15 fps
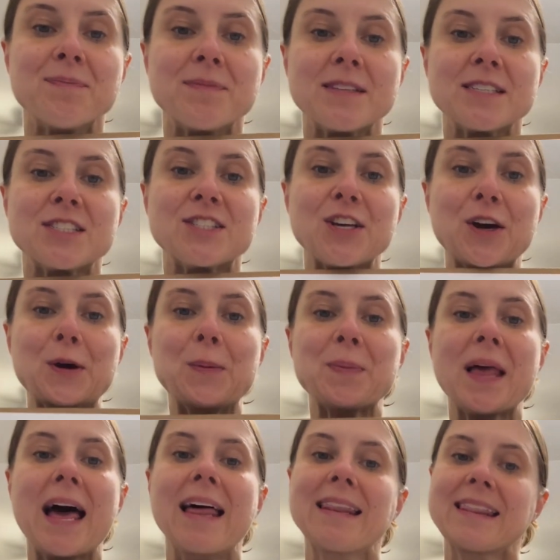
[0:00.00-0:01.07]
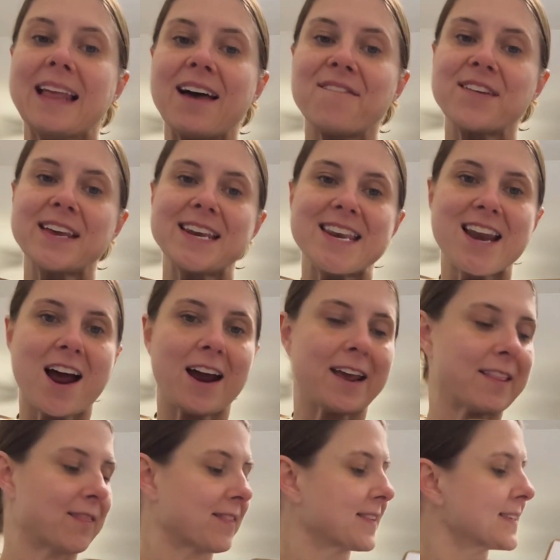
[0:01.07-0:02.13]
So
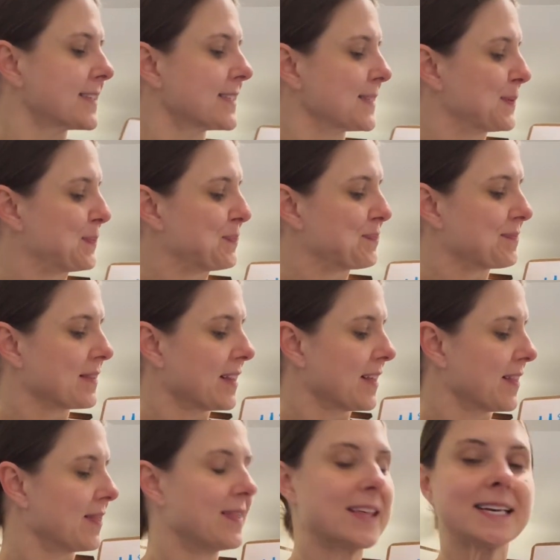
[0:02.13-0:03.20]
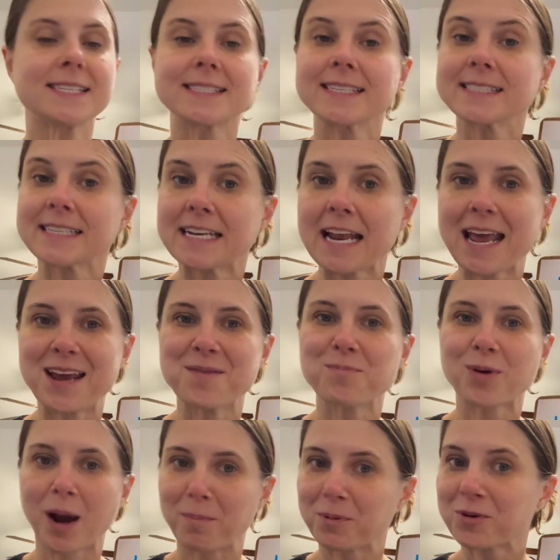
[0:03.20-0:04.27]
11/9. This is an
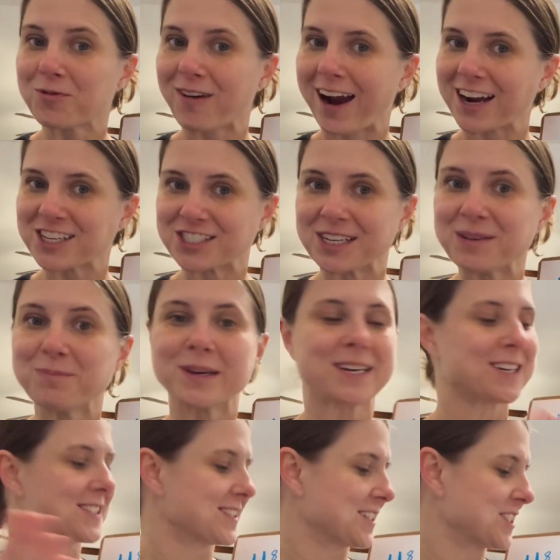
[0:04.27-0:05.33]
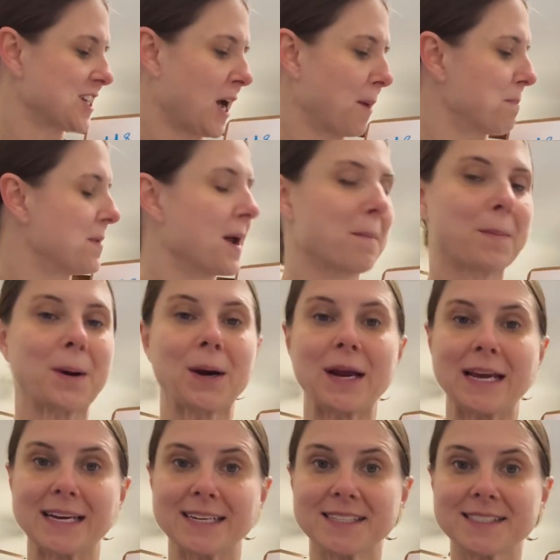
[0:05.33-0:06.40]
improper fraction because the top number
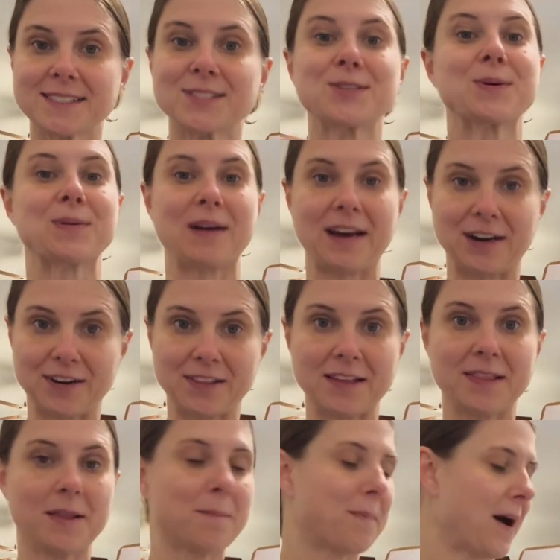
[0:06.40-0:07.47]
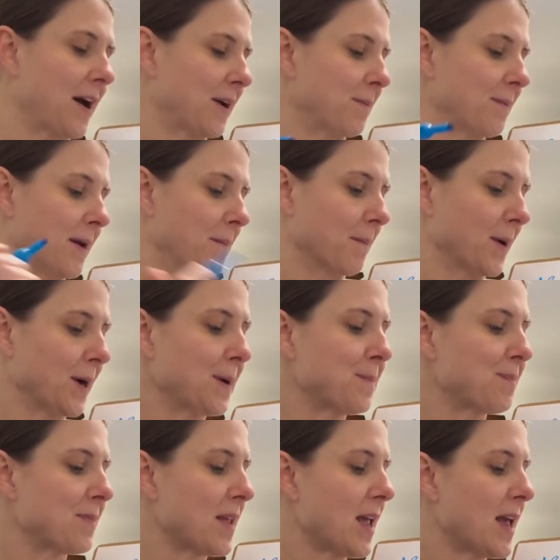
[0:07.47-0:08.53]
is greater than the bottom number.
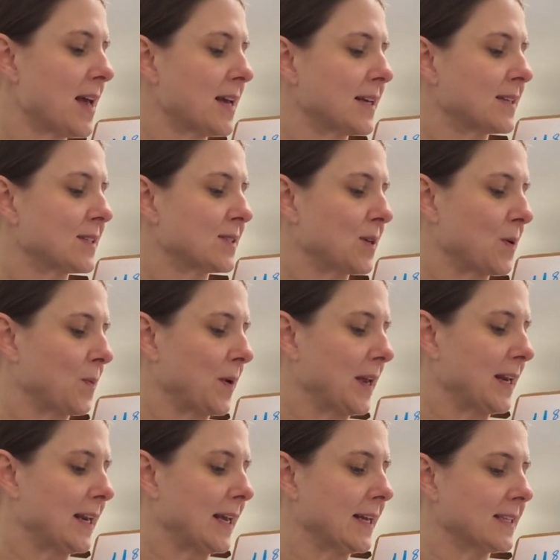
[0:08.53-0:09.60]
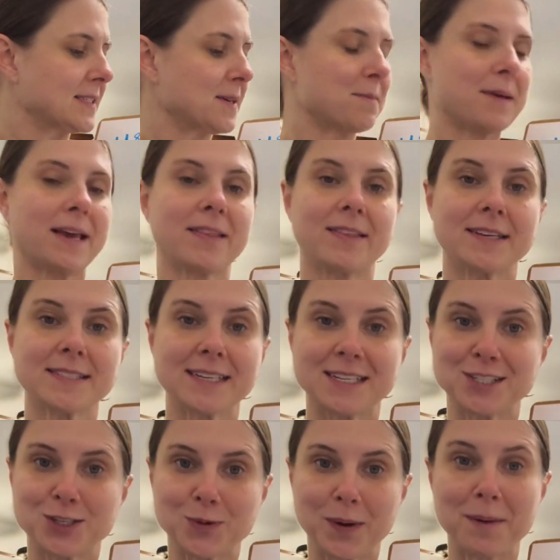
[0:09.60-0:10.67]
So we need to make this
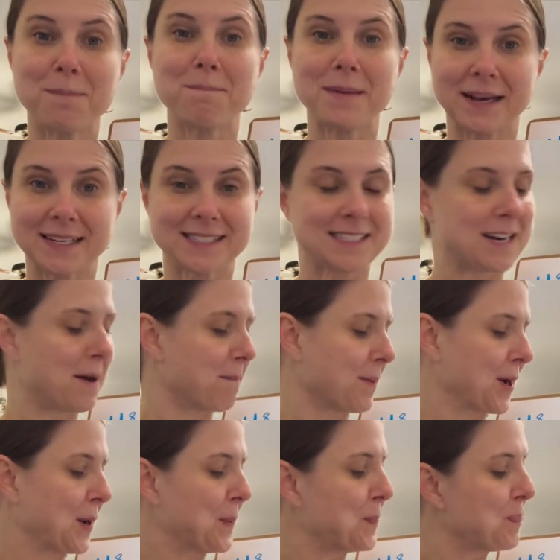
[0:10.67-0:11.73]
into a mixed number.